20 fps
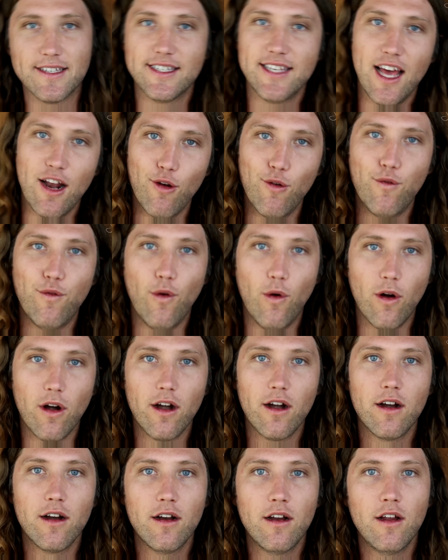to settle
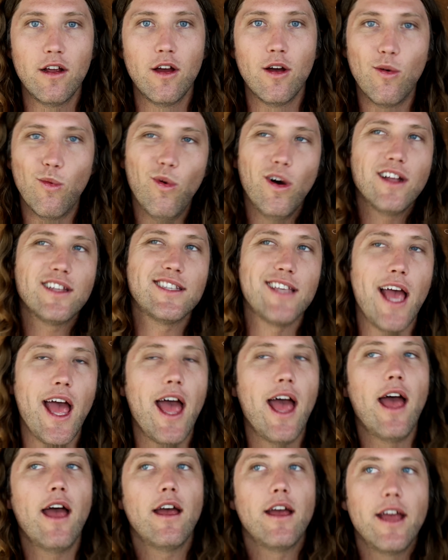for? What's
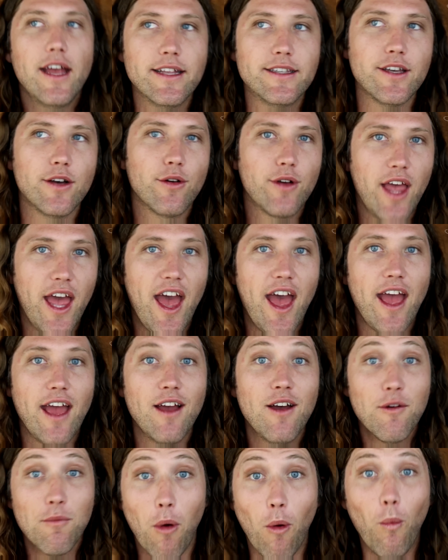eh, it's
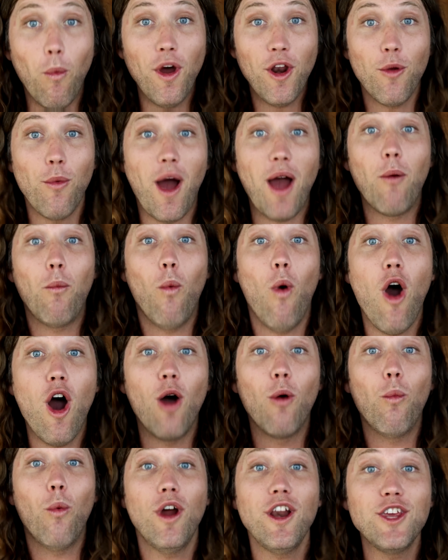okay. But what do I
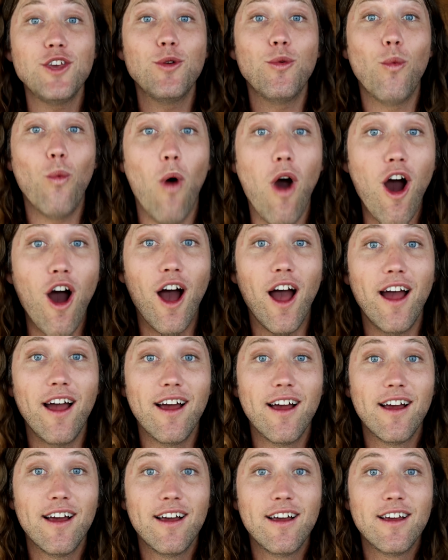want? What do you want?
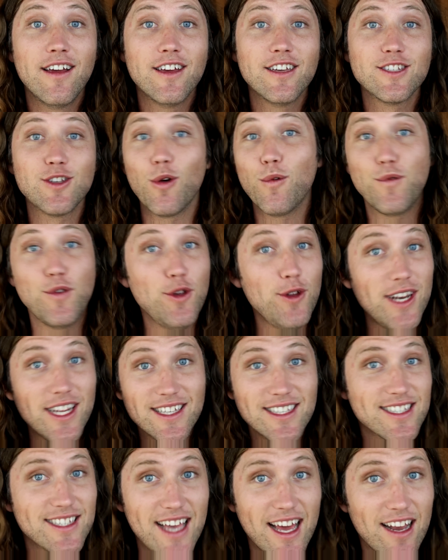So if you
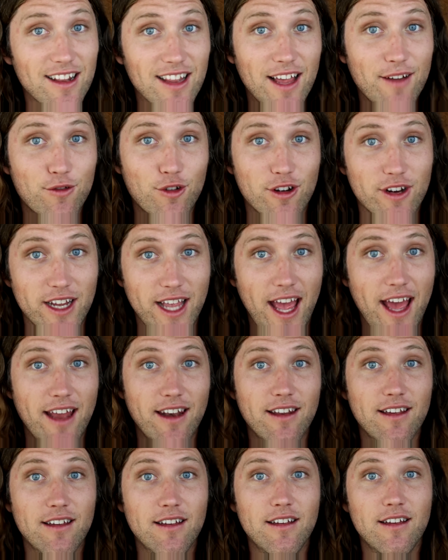didn't settle ever
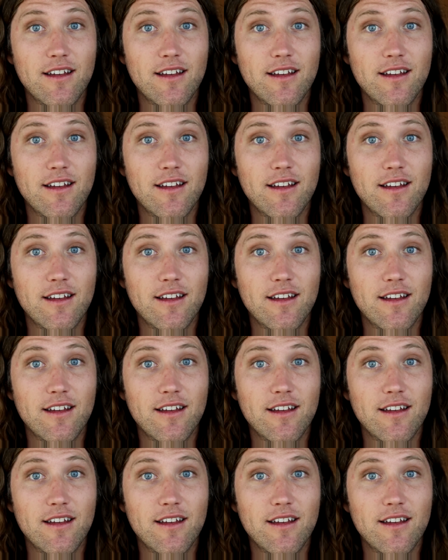again,